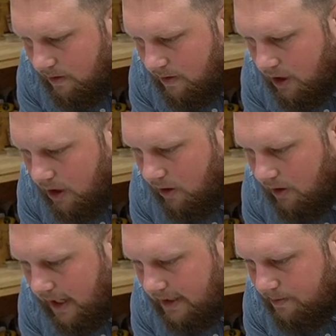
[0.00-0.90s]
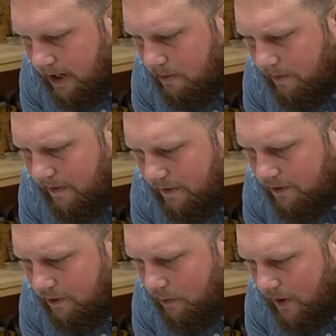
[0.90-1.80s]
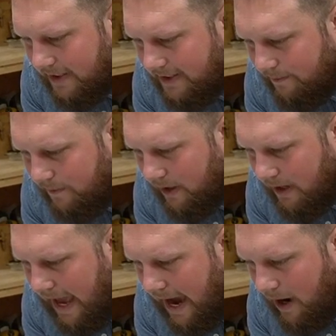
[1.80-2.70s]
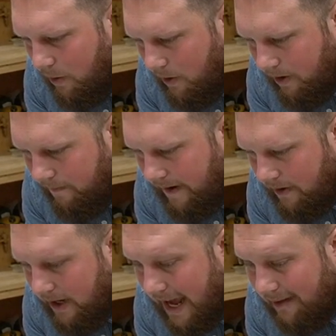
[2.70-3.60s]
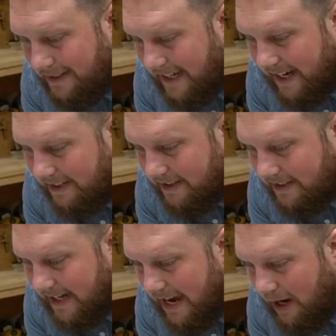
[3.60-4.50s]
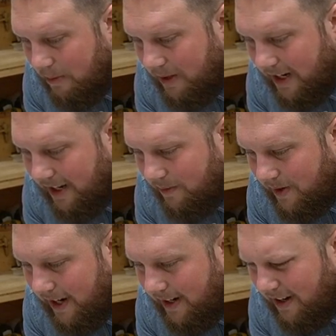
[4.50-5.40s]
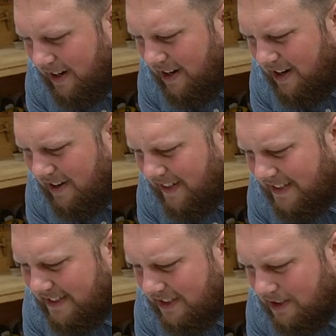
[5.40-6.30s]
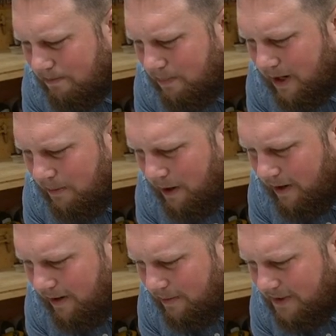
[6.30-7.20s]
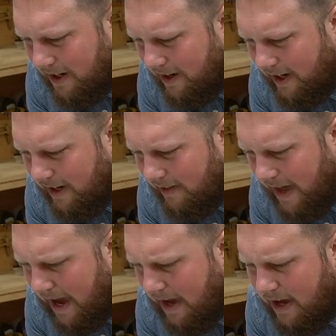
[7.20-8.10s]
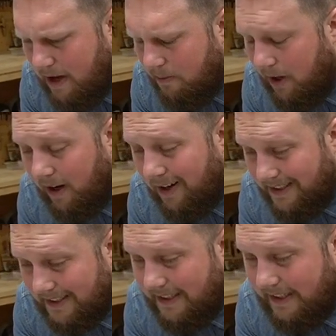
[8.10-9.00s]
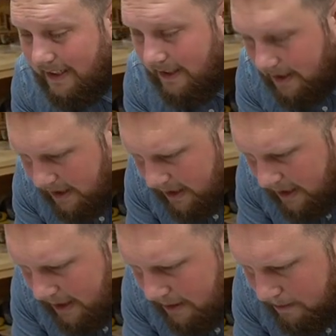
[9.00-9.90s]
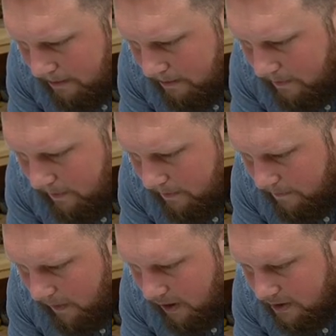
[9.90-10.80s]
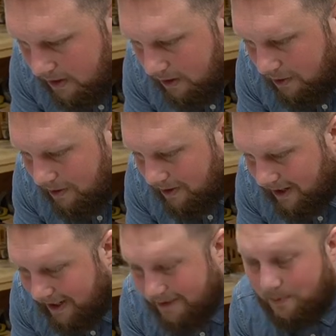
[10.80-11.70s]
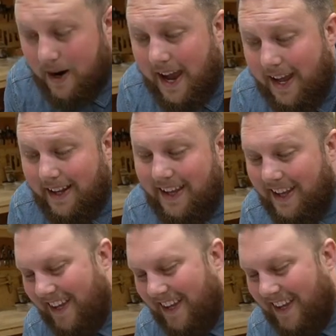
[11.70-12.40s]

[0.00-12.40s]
Oh, lost my number fifty-two russet for an hour. Found it outside just now, but it had rained. Oh, that's such a bummer. I'm sorry to hear that. But honestly, um, Farsalore is right.